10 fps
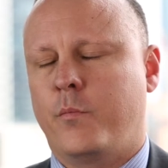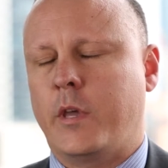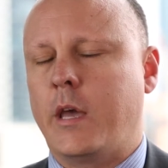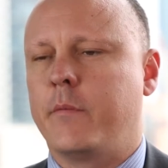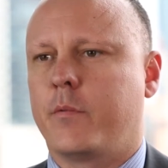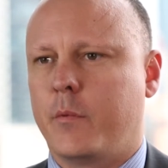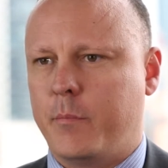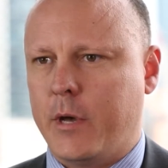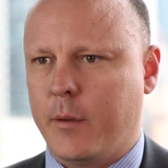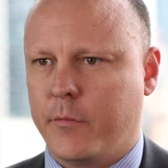came from the
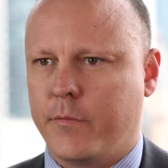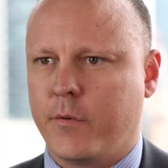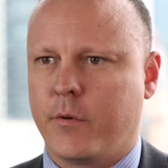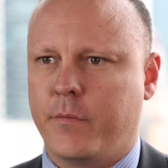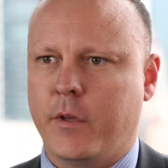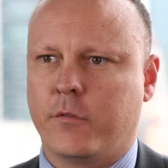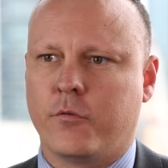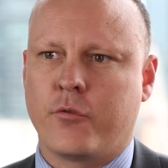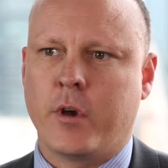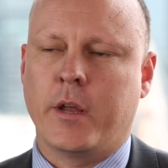Department of Foreign Affairs
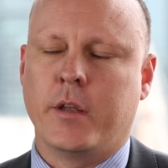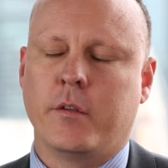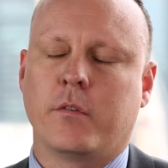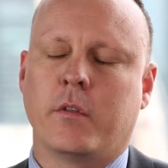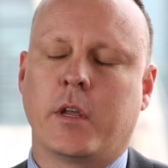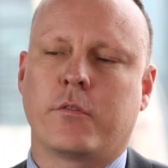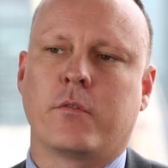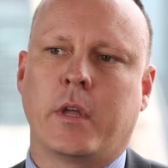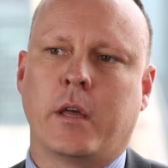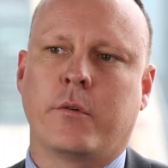and Trade into the
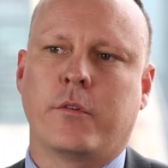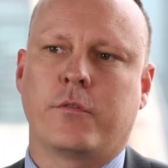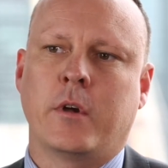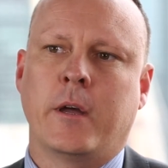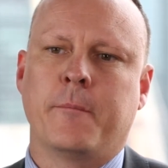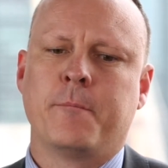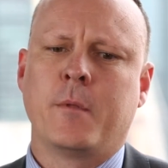National Gallery of Australia.